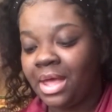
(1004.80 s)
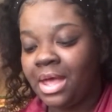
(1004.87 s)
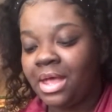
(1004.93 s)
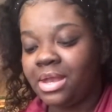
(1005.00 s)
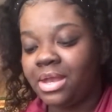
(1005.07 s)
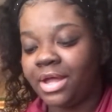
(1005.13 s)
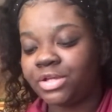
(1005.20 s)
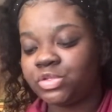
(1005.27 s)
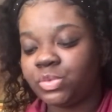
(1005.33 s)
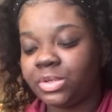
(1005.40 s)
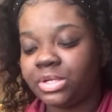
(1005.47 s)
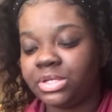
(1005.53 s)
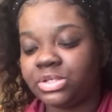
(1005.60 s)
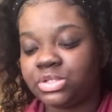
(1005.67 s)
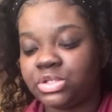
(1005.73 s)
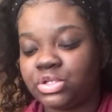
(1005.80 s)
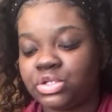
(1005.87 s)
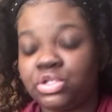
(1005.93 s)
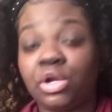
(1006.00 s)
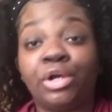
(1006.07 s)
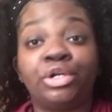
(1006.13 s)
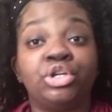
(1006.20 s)
Next one is to
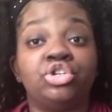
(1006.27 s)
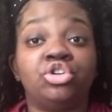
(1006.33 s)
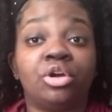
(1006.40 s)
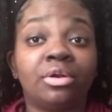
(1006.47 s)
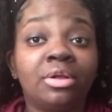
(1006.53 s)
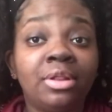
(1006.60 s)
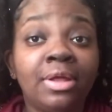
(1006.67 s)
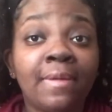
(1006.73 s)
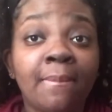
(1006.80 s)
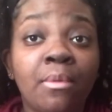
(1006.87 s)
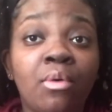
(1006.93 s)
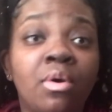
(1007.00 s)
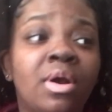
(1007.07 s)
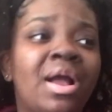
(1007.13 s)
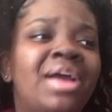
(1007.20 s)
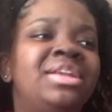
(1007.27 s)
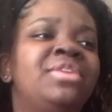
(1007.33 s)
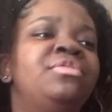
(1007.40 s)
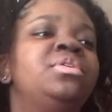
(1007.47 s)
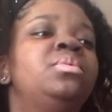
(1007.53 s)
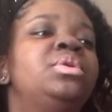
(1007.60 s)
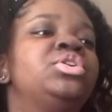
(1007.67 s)
start journaling more. I
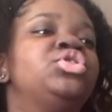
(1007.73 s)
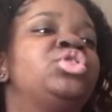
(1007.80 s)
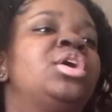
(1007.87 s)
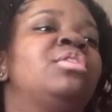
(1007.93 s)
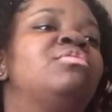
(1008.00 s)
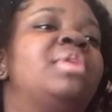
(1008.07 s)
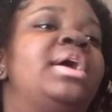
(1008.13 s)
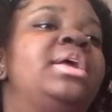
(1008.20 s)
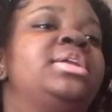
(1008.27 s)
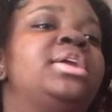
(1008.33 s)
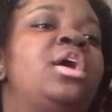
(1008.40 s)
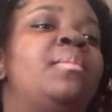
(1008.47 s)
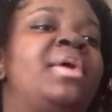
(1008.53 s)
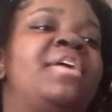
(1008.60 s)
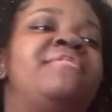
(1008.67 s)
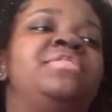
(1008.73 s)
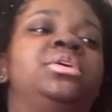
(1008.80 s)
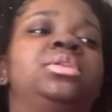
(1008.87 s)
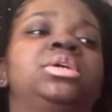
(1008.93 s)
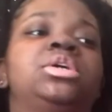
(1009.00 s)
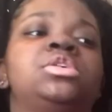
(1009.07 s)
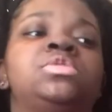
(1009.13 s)
definitely want to start writing down my
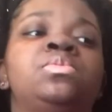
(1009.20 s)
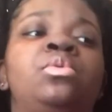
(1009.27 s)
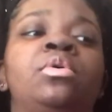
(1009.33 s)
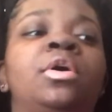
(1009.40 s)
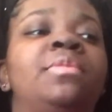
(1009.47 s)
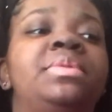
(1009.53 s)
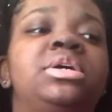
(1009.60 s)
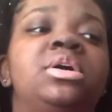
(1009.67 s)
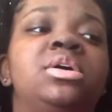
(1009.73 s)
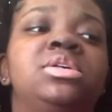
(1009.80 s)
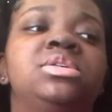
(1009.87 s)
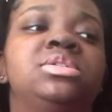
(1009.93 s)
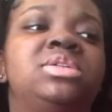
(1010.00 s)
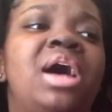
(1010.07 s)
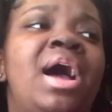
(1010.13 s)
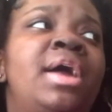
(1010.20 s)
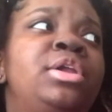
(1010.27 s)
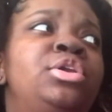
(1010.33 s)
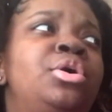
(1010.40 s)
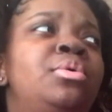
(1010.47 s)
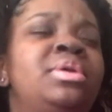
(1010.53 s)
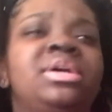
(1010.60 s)
feelings more because I
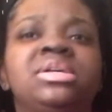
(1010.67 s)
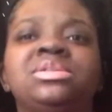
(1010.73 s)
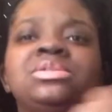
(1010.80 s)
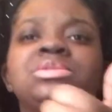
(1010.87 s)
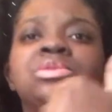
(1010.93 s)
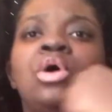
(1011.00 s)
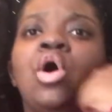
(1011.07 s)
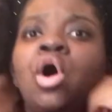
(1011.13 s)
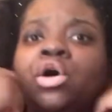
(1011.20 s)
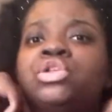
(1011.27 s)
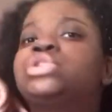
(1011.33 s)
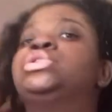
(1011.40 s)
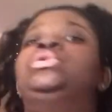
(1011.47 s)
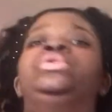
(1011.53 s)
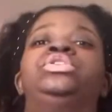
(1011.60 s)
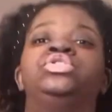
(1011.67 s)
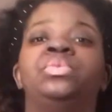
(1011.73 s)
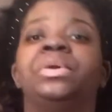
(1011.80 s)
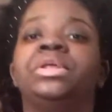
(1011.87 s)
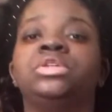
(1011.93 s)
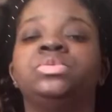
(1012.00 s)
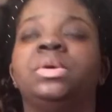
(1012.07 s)
noticed also in
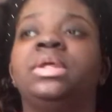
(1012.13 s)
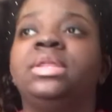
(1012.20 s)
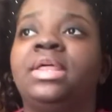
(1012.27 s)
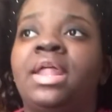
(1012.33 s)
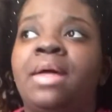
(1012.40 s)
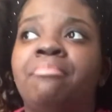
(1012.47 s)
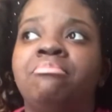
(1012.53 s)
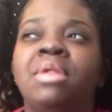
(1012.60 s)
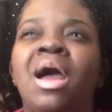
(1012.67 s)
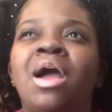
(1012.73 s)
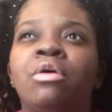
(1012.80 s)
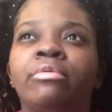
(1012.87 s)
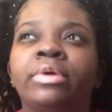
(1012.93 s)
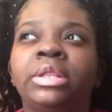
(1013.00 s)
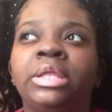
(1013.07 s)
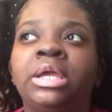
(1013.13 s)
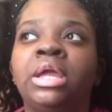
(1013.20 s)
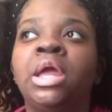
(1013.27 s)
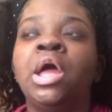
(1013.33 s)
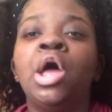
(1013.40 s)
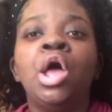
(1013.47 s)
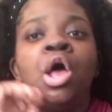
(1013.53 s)
2020 that I'm not really,
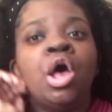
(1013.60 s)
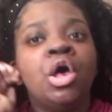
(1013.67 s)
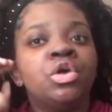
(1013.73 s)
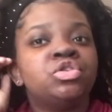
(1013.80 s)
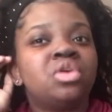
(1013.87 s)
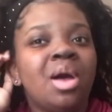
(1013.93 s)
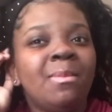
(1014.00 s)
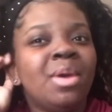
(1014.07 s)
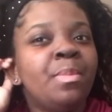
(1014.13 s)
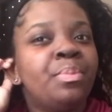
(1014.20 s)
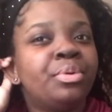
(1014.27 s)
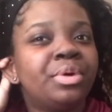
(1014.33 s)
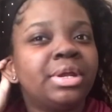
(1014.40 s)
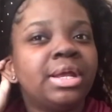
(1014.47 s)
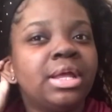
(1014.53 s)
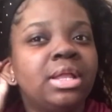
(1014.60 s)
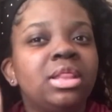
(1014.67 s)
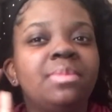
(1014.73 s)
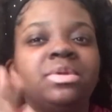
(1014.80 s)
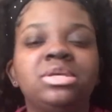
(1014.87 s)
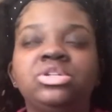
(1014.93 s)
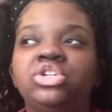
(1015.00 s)
so I'm a pretty, let
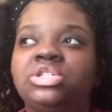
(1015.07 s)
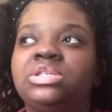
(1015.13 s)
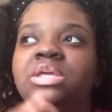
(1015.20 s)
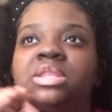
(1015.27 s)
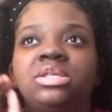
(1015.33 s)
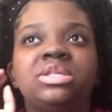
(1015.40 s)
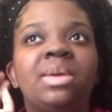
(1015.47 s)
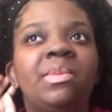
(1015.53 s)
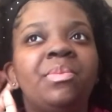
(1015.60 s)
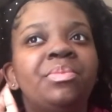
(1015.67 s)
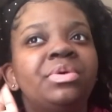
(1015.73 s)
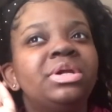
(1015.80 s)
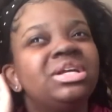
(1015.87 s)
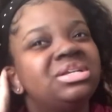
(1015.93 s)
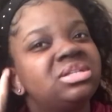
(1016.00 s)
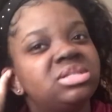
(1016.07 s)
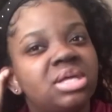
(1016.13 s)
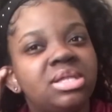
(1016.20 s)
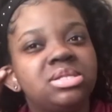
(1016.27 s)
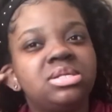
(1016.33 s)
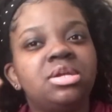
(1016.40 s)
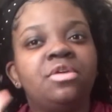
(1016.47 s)
me just say this, I'm a pretty
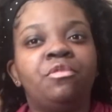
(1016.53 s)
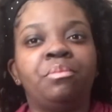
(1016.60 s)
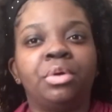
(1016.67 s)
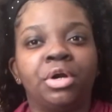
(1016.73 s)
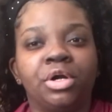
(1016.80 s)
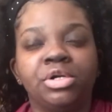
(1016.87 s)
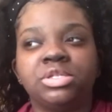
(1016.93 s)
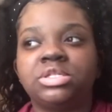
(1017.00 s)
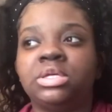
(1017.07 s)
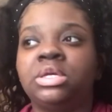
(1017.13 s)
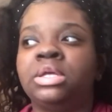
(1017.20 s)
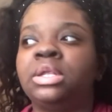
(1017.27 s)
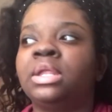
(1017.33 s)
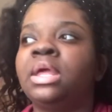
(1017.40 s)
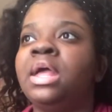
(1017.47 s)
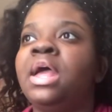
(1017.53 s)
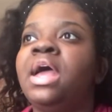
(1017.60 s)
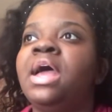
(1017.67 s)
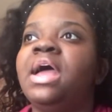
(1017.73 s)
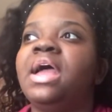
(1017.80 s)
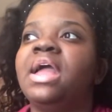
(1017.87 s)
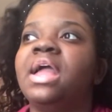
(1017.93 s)
sensitive person
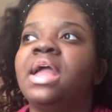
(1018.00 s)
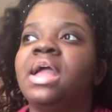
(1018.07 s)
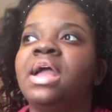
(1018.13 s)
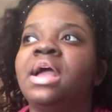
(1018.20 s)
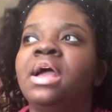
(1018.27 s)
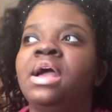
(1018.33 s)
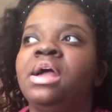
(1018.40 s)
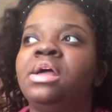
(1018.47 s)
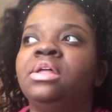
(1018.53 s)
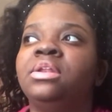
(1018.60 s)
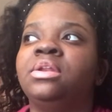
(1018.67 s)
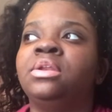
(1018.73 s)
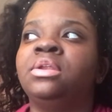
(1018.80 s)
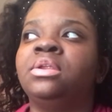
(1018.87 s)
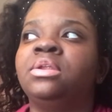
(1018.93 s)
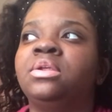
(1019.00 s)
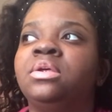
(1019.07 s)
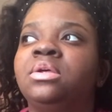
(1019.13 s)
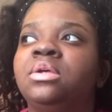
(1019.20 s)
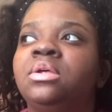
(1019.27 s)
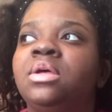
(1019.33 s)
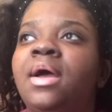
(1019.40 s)
and
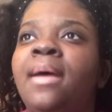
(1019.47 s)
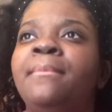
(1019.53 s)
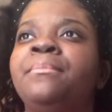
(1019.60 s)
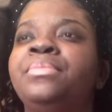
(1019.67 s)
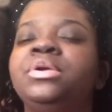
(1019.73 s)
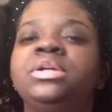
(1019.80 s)
I'm not